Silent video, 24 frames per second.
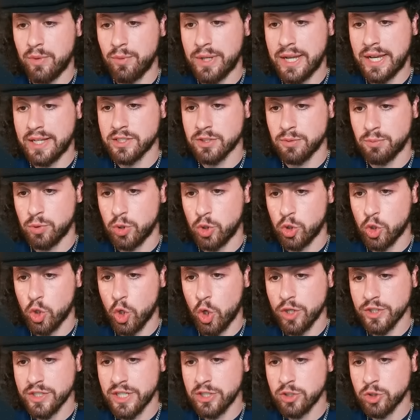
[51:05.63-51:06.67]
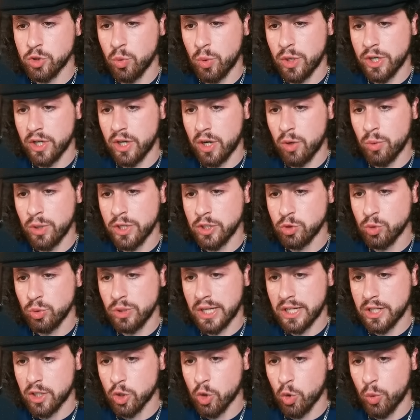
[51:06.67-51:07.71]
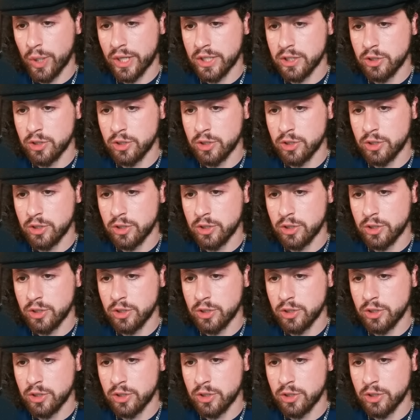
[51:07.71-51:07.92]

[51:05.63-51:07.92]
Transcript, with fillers: we got some good calls. I want to do like a quick